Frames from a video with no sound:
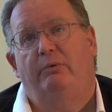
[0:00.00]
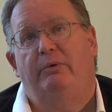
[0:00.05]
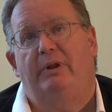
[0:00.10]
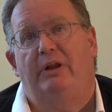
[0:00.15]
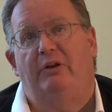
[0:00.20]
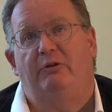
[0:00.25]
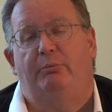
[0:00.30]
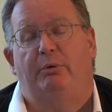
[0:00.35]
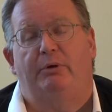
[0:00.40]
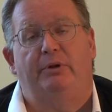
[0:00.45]

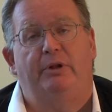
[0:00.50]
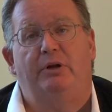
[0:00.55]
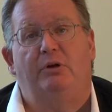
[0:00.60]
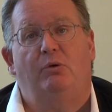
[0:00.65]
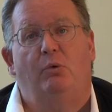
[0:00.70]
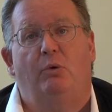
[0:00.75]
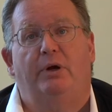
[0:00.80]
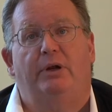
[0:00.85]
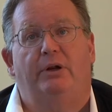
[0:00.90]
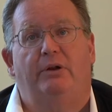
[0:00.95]
these
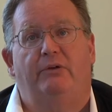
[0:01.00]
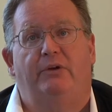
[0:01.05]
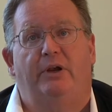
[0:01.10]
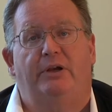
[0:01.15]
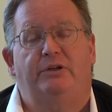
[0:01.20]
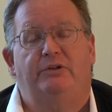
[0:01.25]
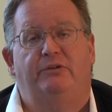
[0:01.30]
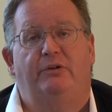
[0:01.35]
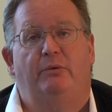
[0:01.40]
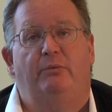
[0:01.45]
political
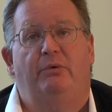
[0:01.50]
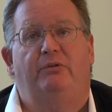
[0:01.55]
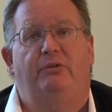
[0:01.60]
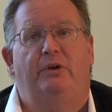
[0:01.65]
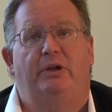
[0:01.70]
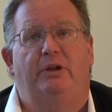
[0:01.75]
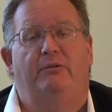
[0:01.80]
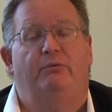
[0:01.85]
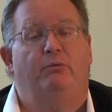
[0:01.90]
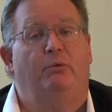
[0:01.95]
organizations that we've
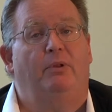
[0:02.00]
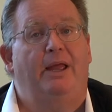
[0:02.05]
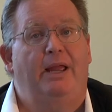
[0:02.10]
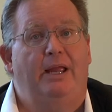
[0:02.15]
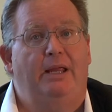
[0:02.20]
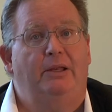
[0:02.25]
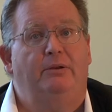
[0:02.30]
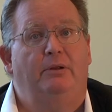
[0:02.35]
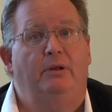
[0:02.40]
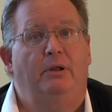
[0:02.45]
seen of
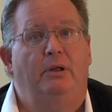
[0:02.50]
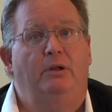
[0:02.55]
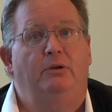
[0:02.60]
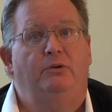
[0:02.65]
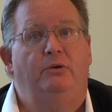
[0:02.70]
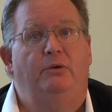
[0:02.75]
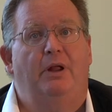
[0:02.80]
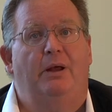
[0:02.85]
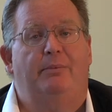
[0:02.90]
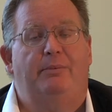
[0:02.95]
late
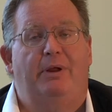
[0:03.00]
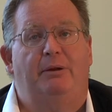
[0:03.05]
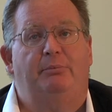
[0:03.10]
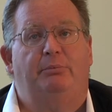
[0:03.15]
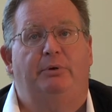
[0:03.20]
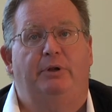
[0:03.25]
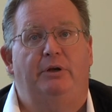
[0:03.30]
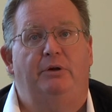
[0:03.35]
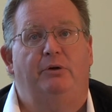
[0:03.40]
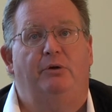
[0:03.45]
do not
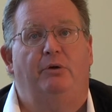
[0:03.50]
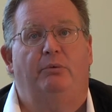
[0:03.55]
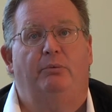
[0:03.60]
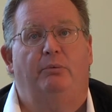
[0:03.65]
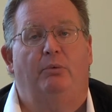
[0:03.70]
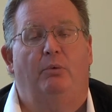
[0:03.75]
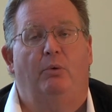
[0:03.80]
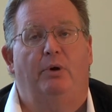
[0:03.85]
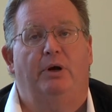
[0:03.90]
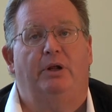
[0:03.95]
make
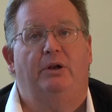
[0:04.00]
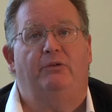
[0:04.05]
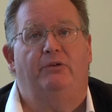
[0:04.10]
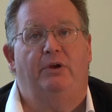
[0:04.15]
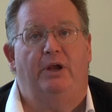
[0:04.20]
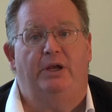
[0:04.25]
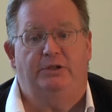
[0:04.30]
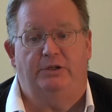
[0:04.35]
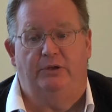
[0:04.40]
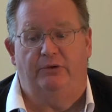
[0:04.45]
political
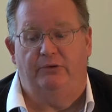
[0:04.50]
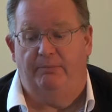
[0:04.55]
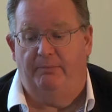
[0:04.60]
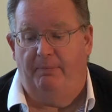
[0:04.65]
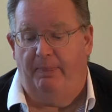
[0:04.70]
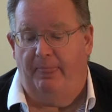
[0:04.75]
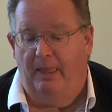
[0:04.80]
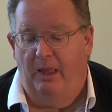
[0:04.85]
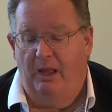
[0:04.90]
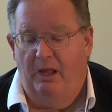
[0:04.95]
organizations.
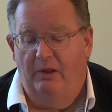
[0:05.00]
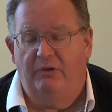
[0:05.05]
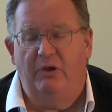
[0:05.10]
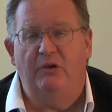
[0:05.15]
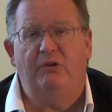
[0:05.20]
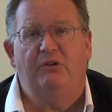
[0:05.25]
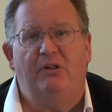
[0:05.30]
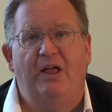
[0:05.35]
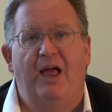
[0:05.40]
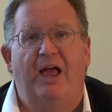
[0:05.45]

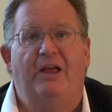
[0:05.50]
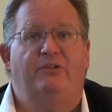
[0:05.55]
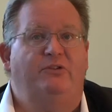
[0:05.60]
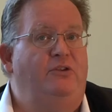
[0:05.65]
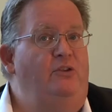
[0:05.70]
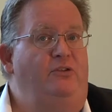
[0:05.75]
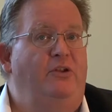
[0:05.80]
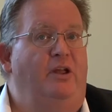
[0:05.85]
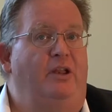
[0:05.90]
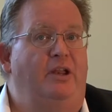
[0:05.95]
This class
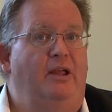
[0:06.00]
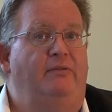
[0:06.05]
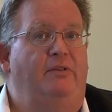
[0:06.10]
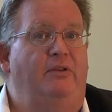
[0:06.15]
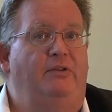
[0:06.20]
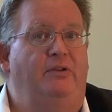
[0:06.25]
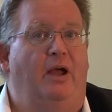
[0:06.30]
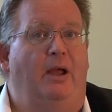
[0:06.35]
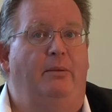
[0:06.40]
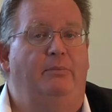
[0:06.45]
does not have
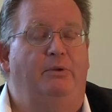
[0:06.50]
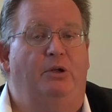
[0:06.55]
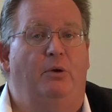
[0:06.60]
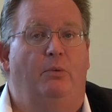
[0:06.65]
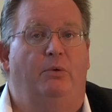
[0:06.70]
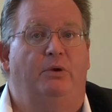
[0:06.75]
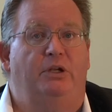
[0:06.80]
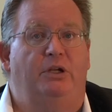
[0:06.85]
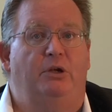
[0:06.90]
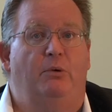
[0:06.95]
the time to
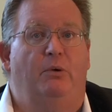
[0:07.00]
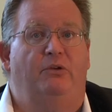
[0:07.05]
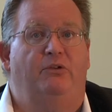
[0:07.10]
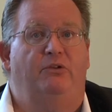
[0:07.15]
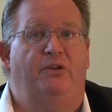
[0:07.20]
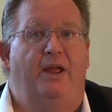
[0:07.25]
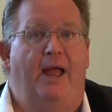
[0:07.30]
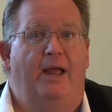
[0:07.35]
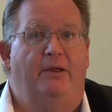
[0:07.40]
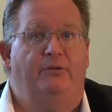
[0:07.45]
go into
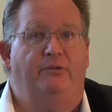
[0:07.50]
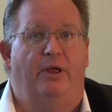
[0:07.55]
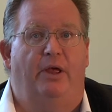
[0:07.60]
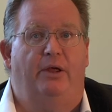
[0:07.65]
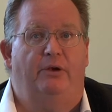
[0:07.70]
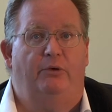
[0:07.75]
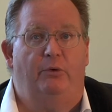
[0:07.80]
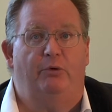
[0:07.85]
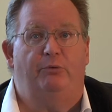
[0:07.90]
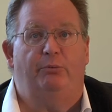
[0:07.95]
U.S. tax
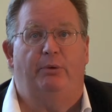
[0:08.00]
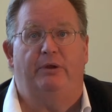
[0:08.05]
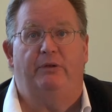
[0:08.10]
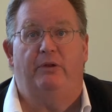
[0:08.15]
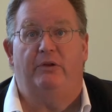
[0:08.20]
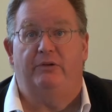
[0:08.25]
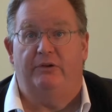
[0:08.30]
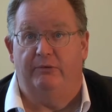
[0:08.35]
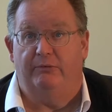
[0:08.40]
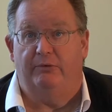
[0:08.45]
law to explain
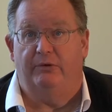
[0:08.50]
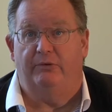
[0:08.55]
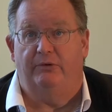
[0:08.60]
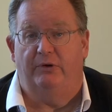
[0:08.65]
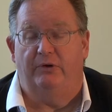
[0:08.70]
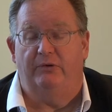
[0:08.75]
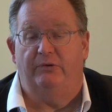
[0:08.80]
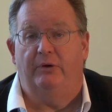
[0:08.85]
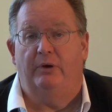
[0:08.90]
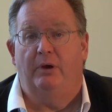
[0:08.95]
the
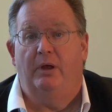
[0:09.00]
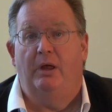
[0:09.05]
differences,